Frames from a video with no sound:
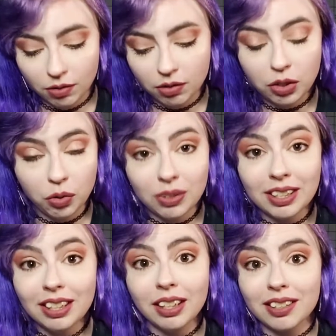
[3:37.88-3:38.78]
use
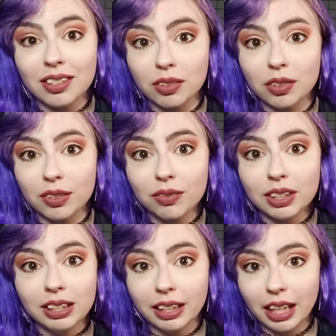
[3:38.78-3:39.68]
it
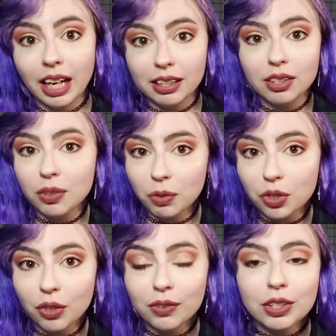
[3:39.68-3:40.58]
exclusively. Like I had to switch
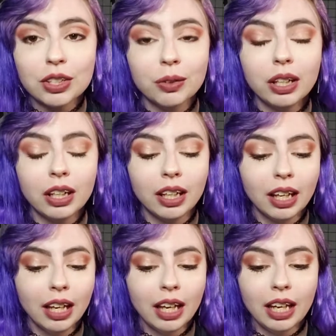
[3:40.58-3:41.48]
over to it.
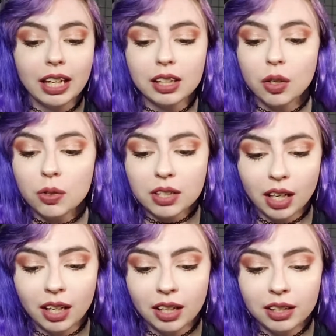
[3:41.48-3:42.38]
It goes
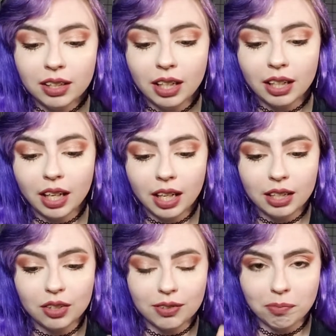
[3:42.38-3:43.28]
on and kind of
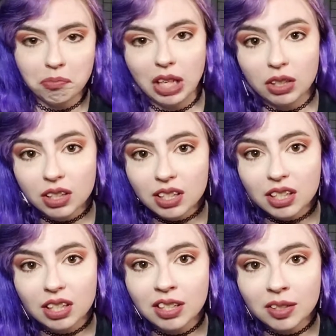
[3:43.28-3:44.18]
just melts
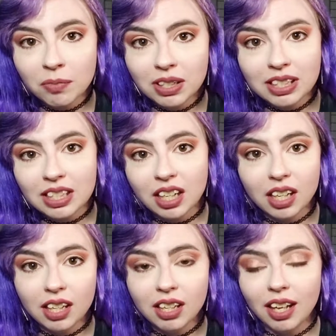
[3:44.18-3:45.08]
into my
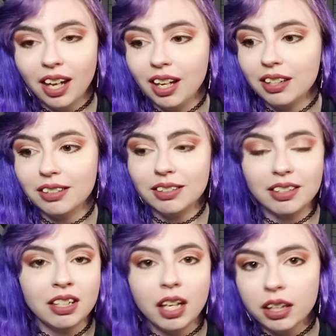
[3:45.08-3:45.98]
skin and
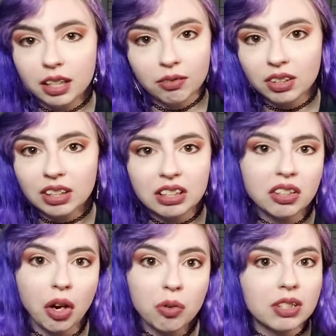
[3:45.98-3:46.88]
nothing really
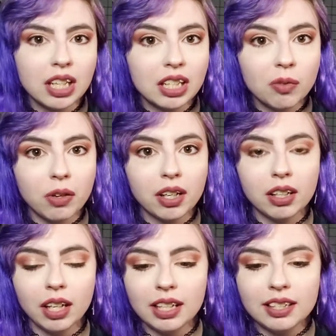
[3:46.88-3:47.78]
goes anywhere.
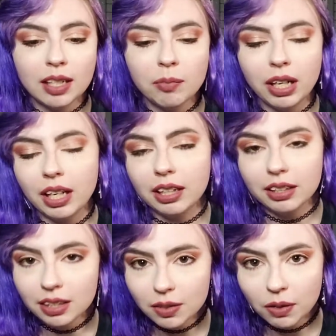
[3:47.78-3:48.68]
I set my
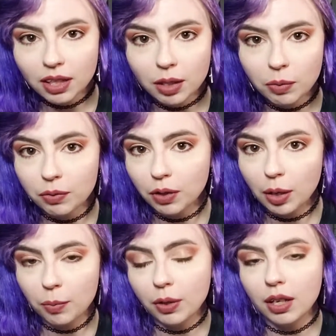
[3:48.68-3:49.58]
eyelids with it before I
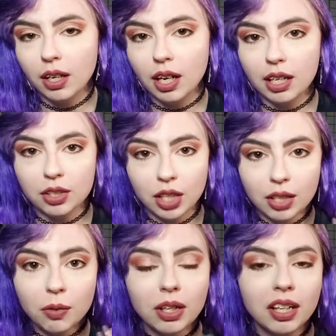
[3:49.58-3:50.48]
put eyeshadow
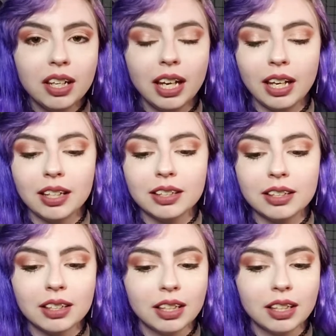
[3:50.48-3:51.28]
on, and